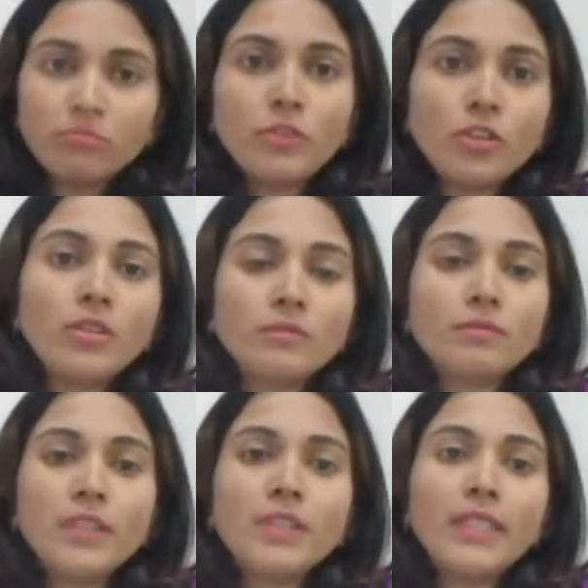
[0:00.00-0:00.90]
This is
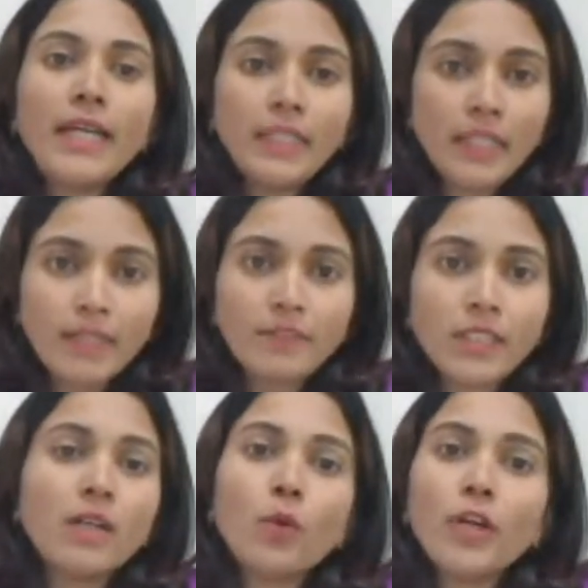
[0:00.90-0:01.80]
the healthy lifestyle.
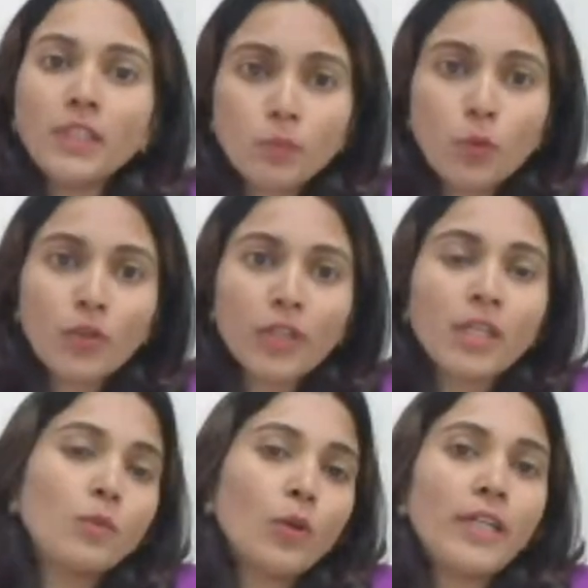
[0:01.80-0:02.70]
Avoid
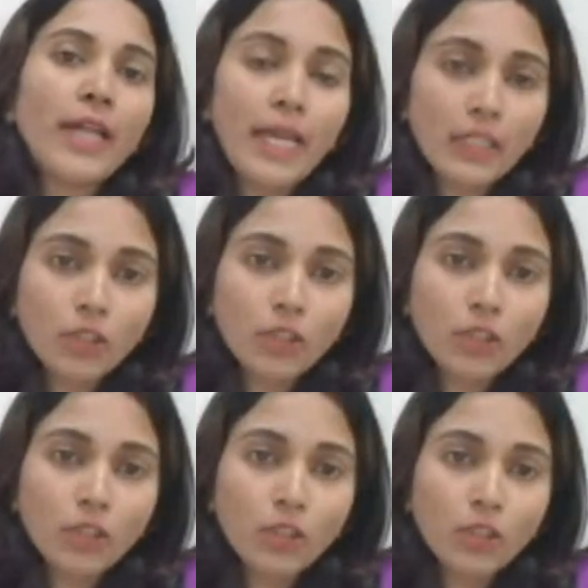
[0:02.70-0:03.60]
smoking, avoid
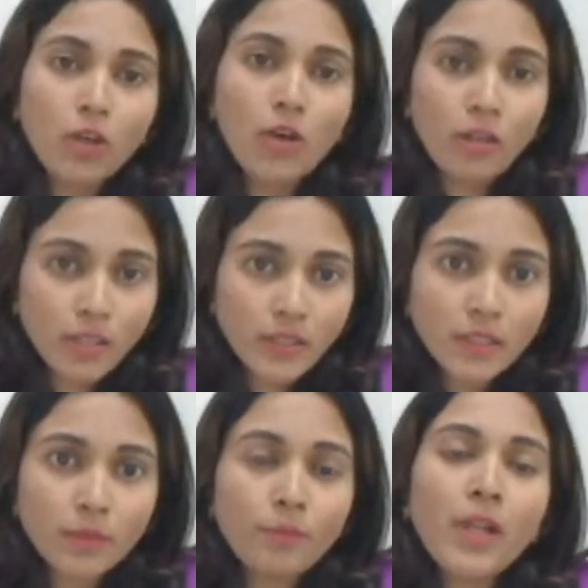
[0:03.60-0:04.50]
alcoholism,
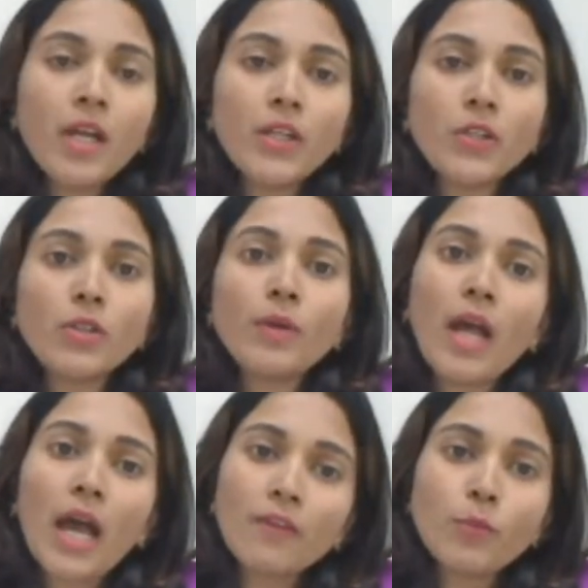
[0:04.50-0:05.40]
have proper
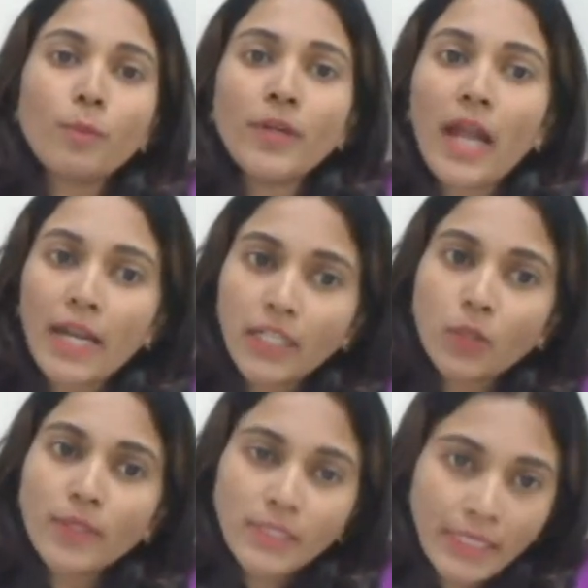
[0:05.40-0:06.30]
adequate sleep.
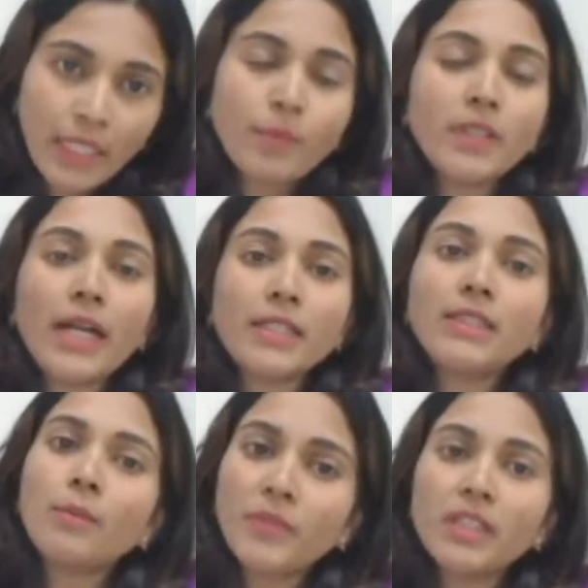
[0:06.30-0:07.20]
That is something
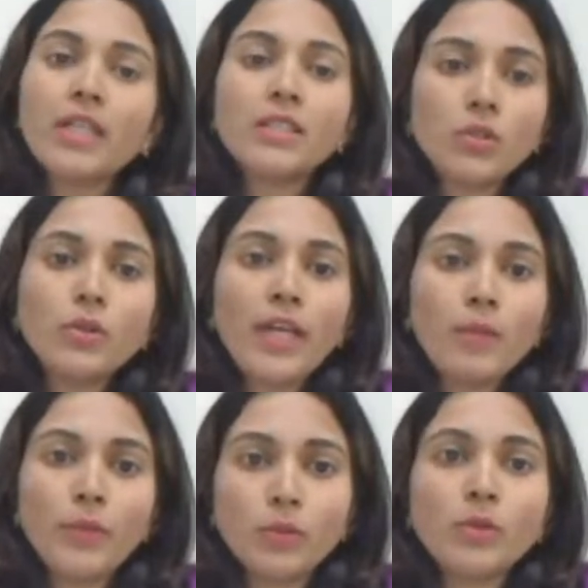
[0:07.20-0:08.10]
that is going to help you
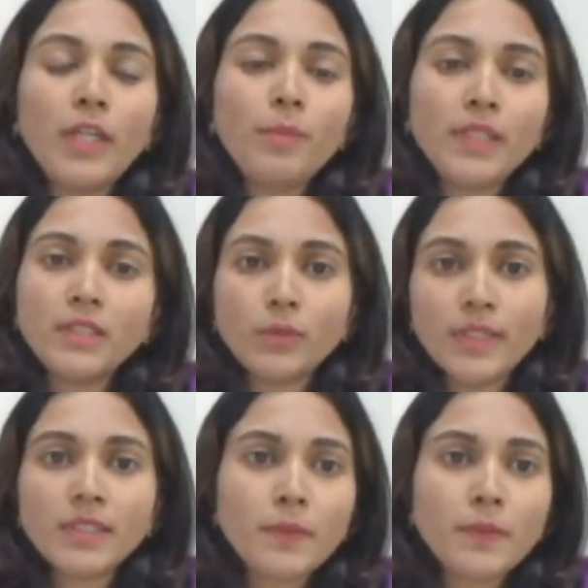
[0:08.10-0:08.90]
in PCOS.